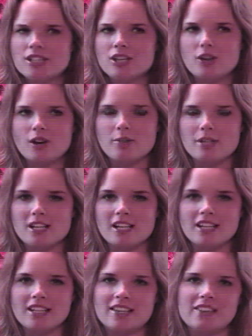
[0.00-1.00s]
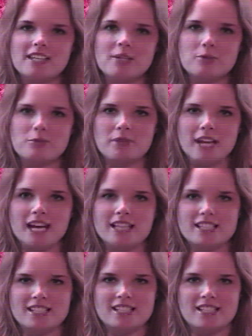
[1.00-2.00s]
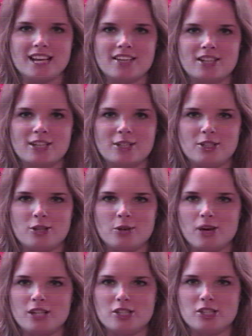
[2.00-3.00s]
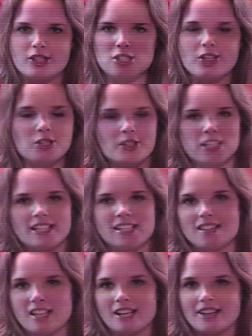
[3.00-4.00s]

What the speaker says: I think it would be hard to say that, I just intentionally did that.